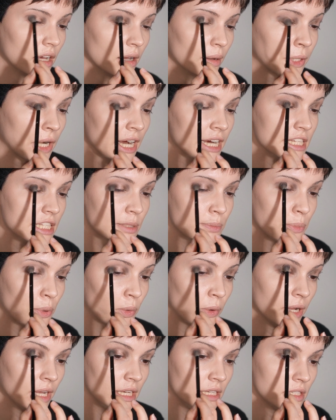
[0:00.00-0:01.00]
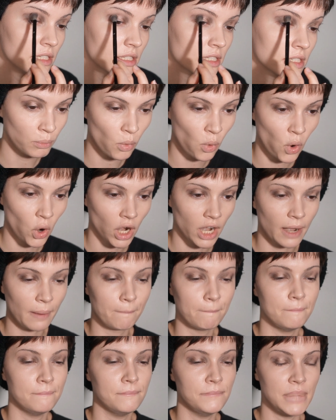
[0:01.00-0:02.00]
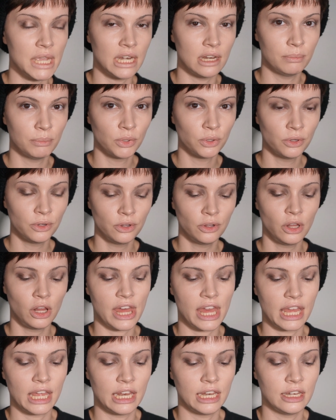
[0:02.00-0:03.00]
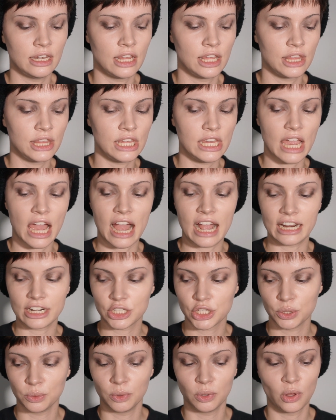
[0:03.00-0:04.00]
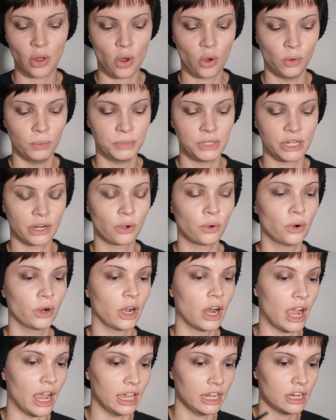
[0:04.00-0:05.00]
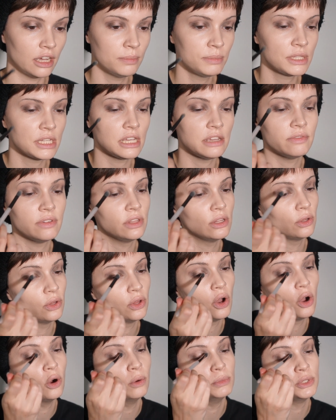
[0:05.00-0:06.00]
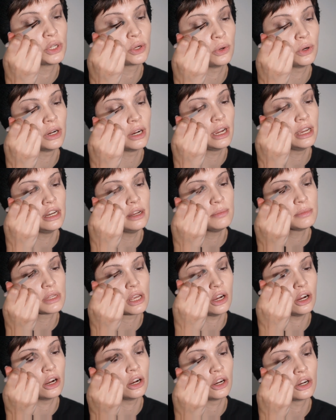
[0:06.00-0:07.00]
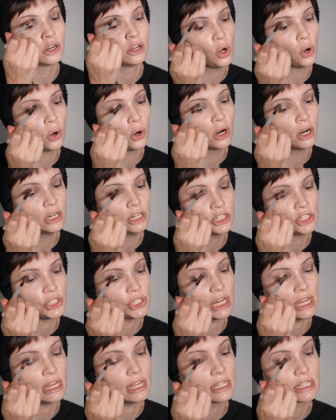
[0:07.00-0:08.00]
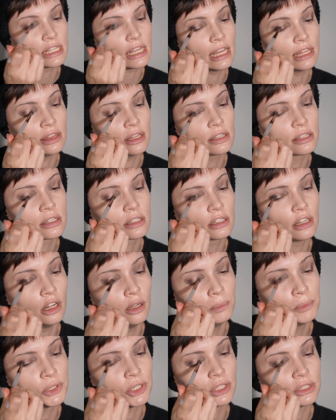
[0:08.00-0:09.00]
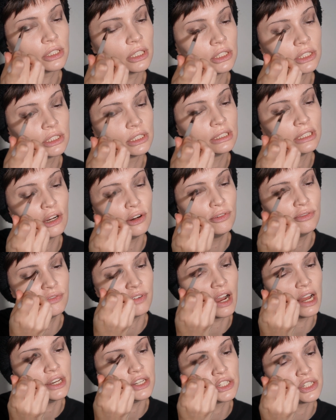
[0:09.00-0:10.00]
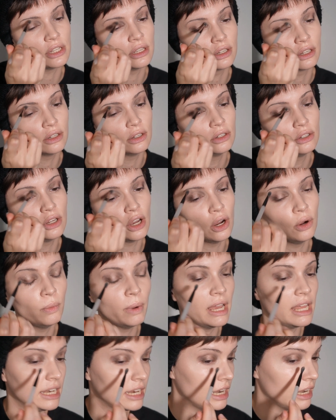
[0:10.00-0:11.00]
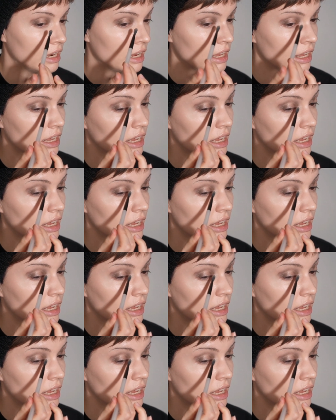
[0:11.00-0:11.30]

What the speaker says: price point more minimal than the actual home decor items, even though the home decor items are gorgeous and the sculptures are so fun to go in and